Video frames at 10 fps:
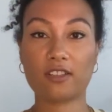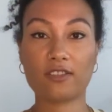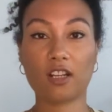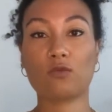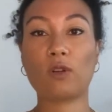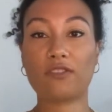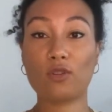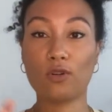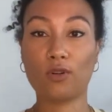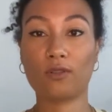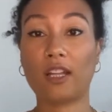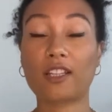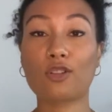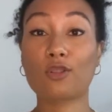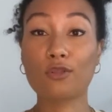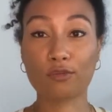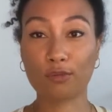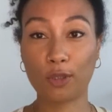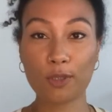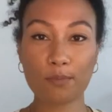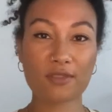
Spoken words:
are done with your like group,